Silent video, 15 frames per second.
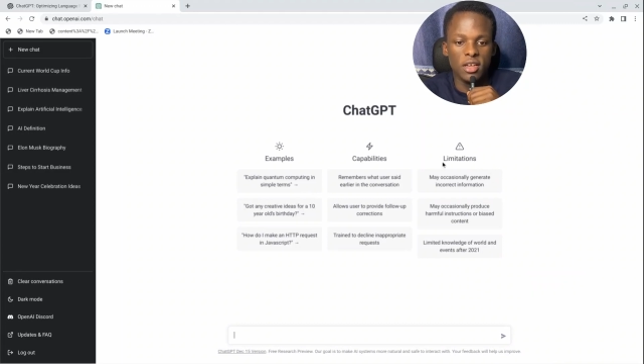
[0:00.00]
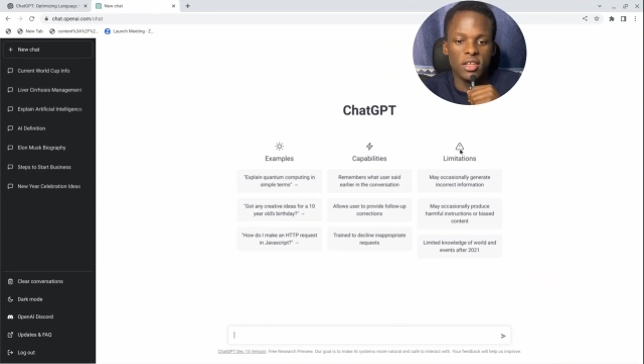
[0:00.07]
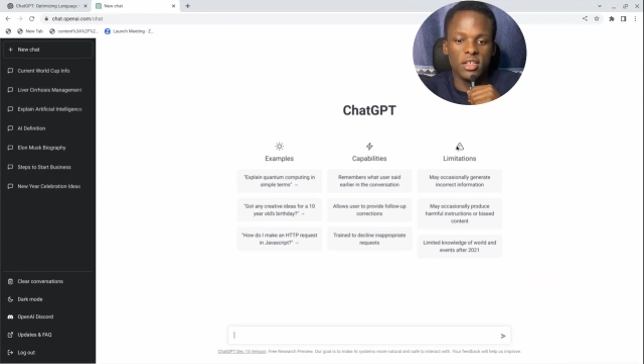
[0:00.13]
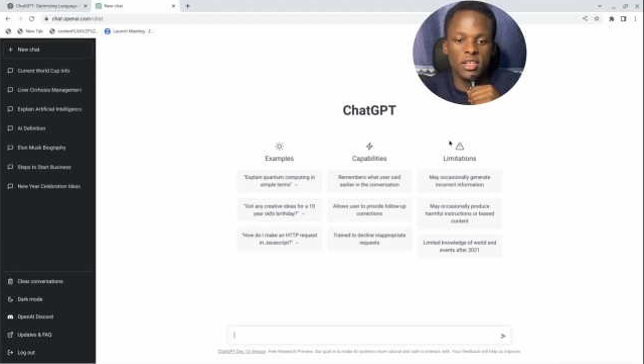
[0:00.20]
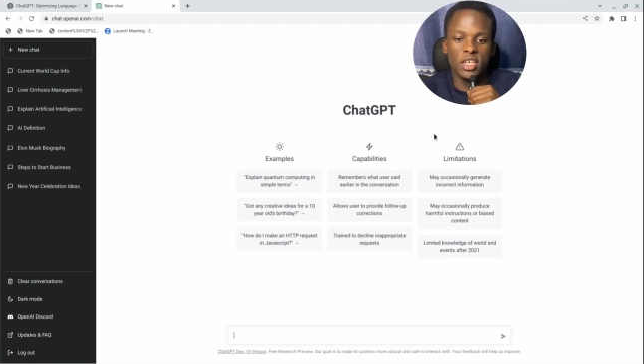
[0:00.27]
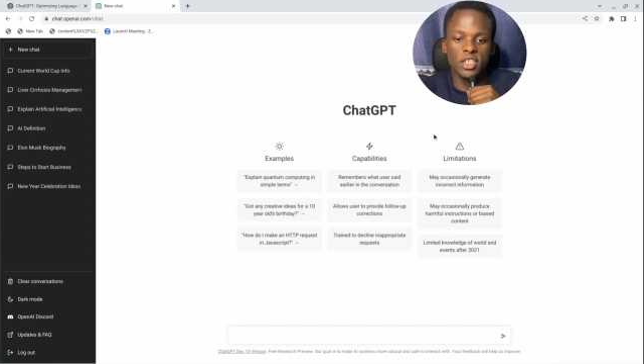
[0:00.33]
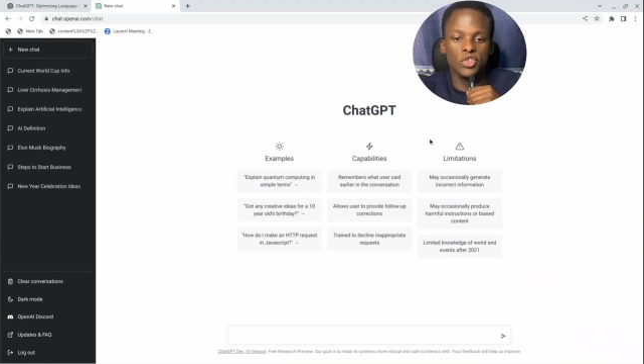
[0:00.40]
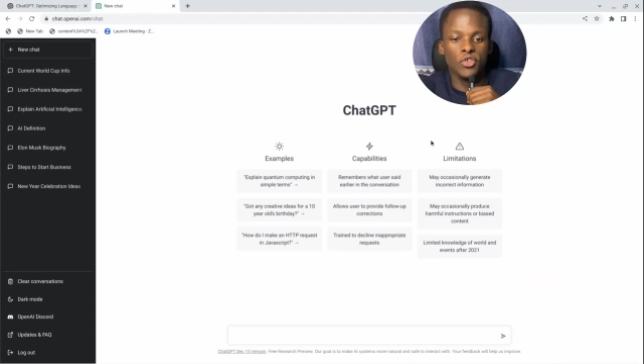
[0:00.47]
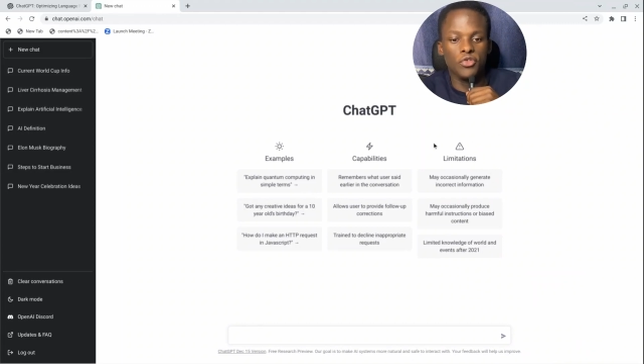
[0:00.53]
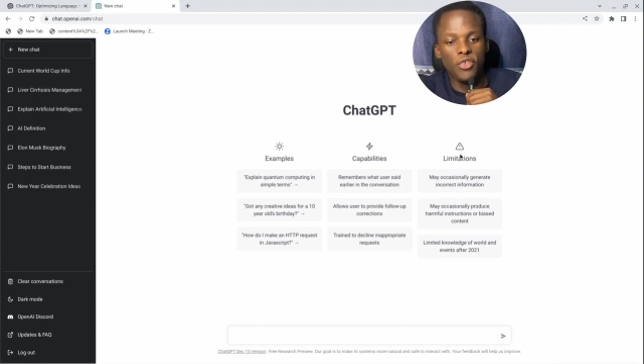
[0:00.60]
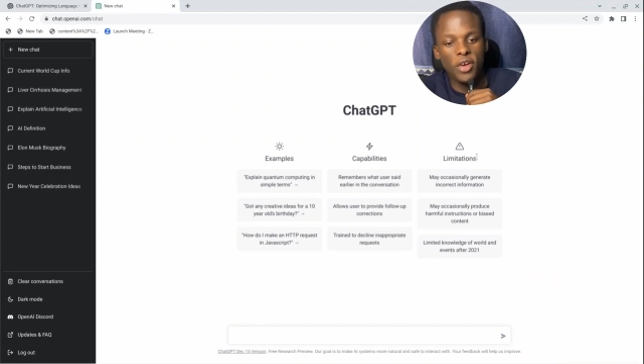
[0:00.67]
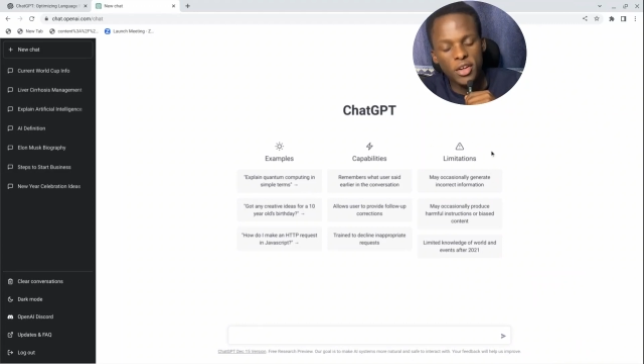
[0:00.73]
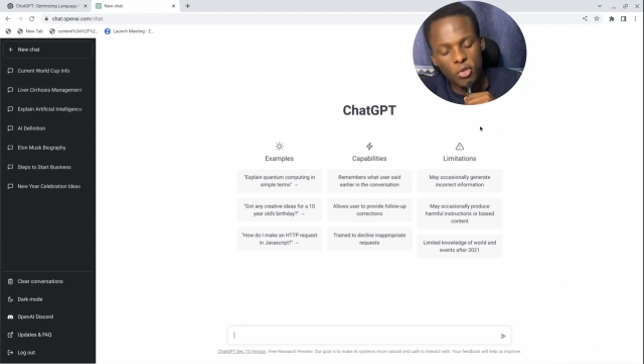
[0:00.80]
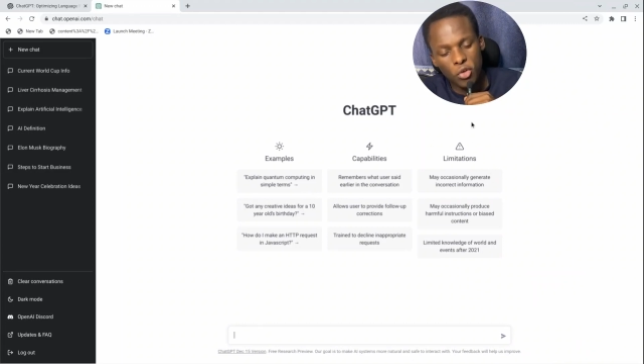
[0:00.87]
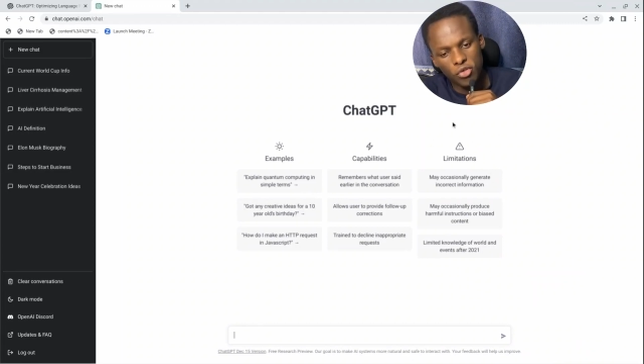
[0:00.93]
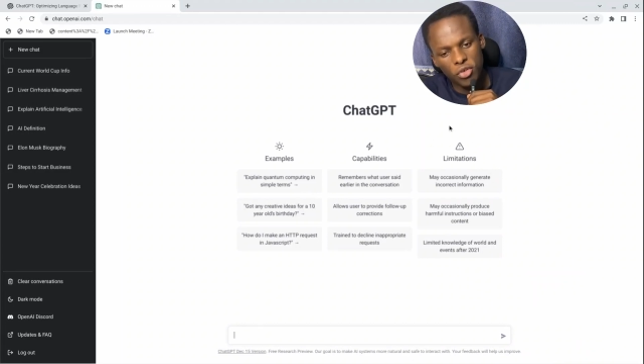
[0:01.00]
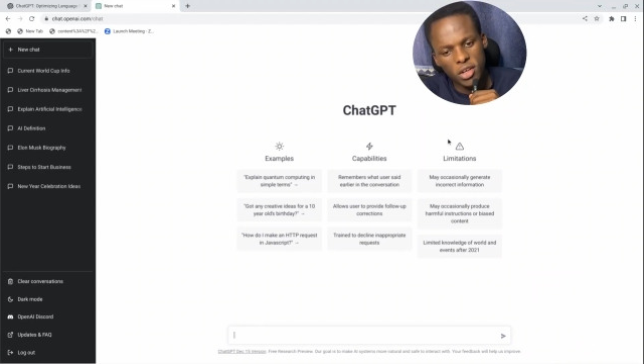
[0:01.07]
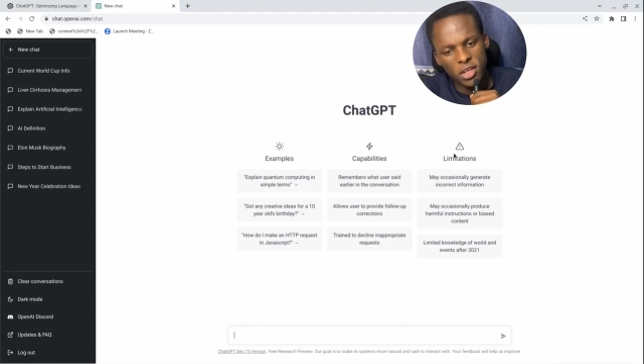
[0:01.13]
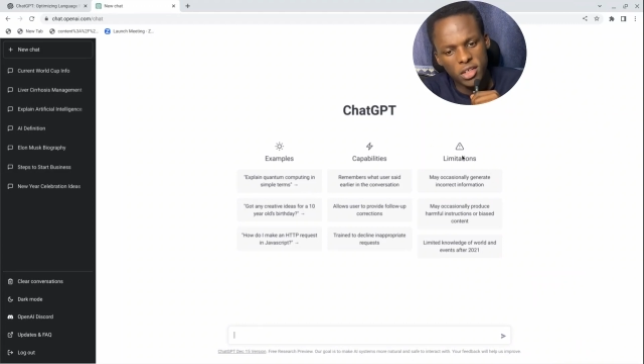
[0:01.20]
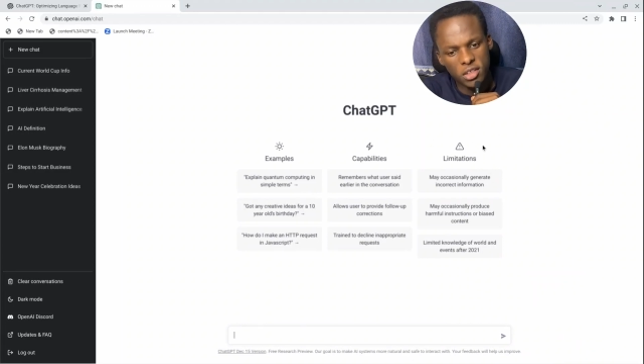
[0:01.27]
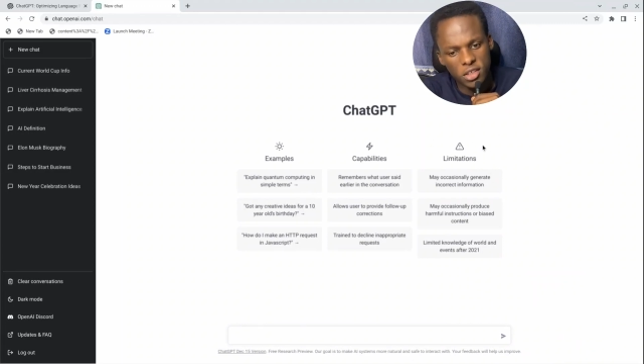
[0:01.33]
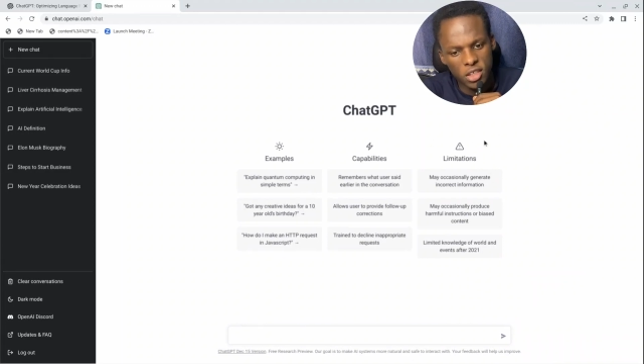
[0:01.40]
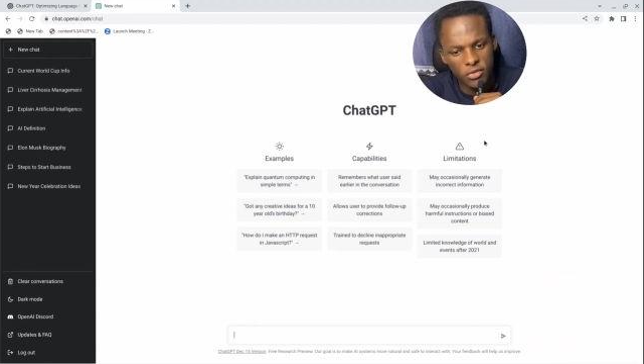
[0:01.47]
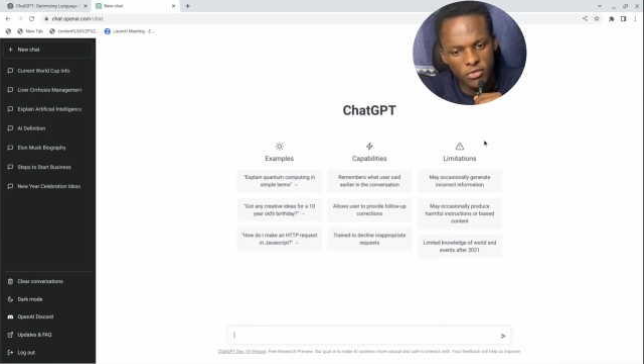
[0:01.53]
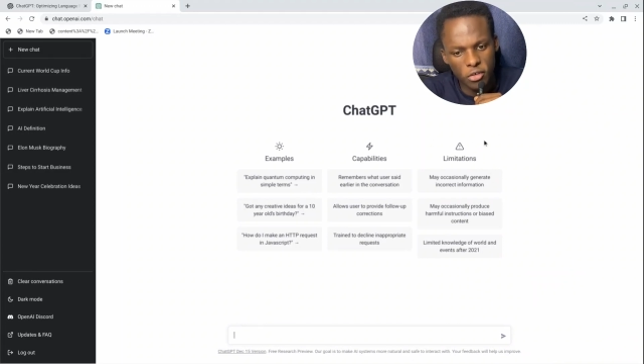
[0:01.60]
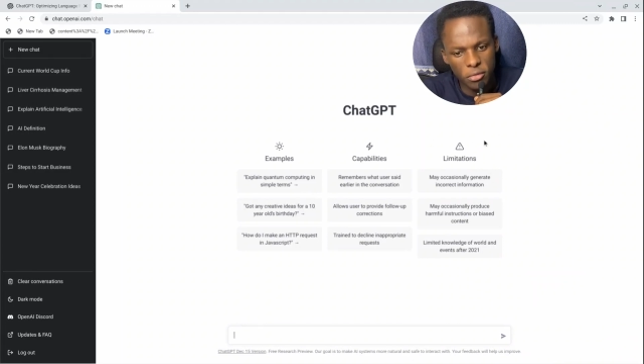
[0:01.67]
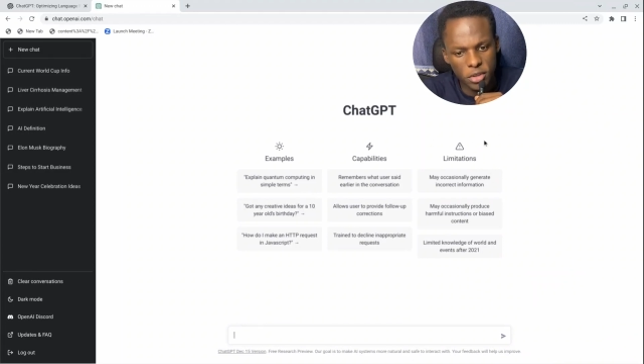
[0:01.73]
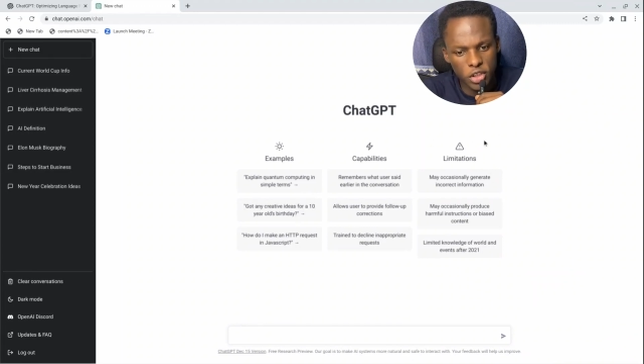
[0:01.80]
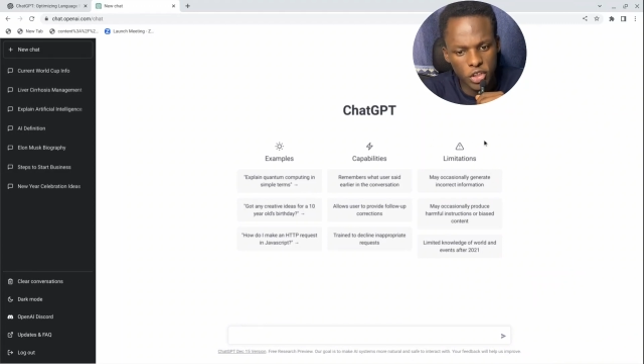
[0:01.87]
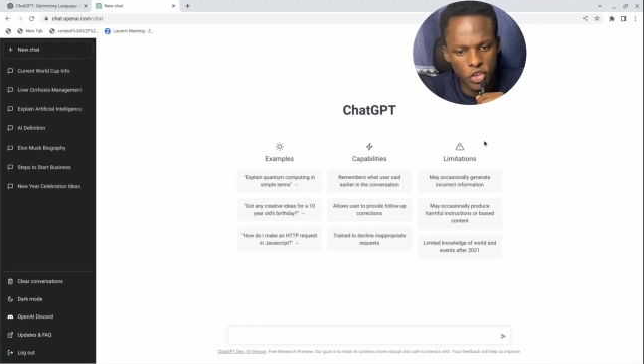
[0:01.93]
in case you find contradicting
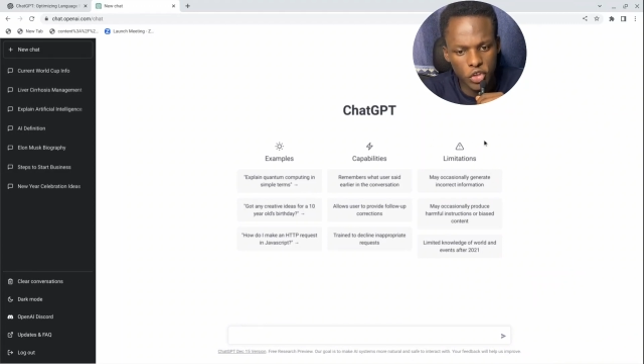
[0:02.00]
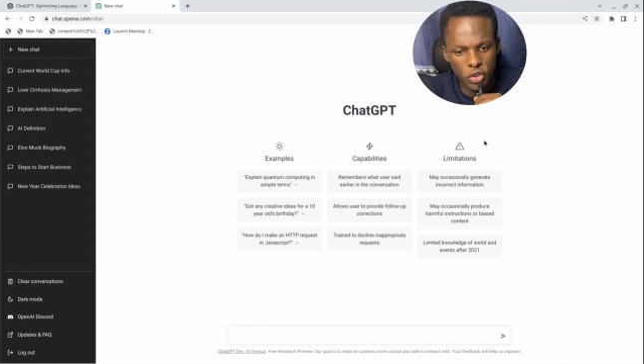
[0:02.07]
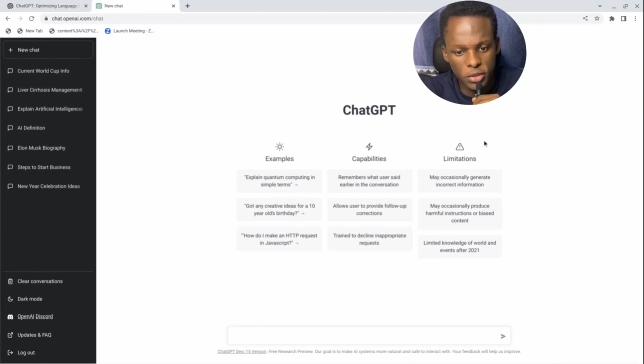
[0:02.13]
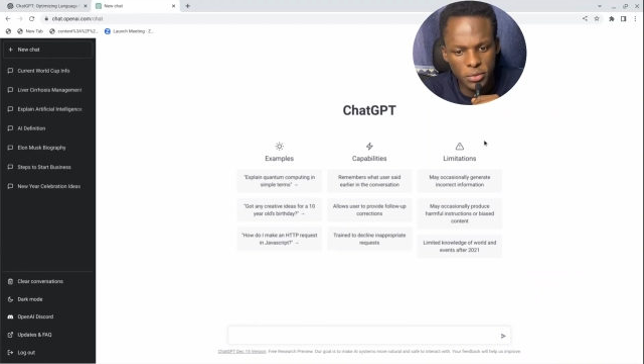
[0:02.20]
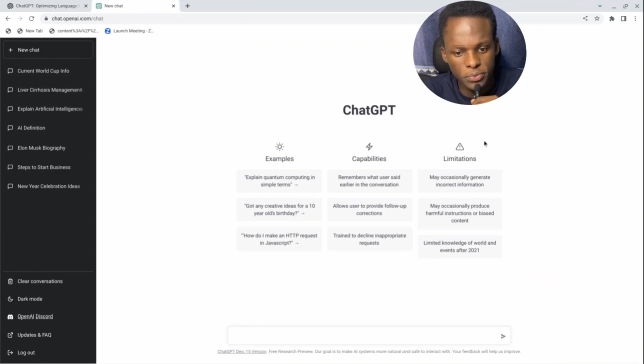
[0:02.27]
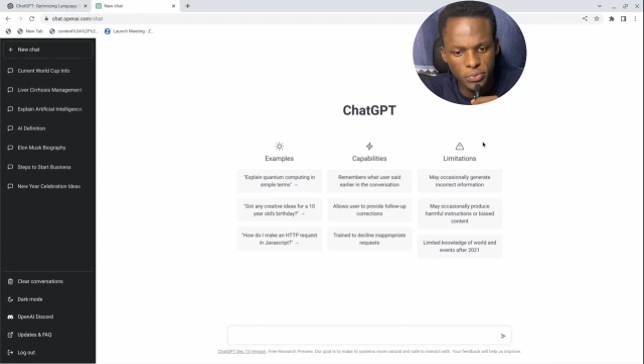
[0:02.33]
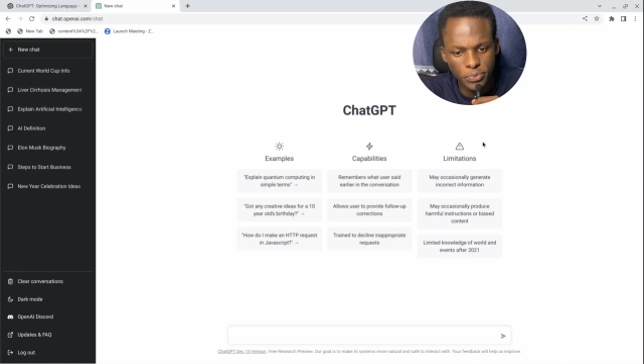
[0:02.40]
information,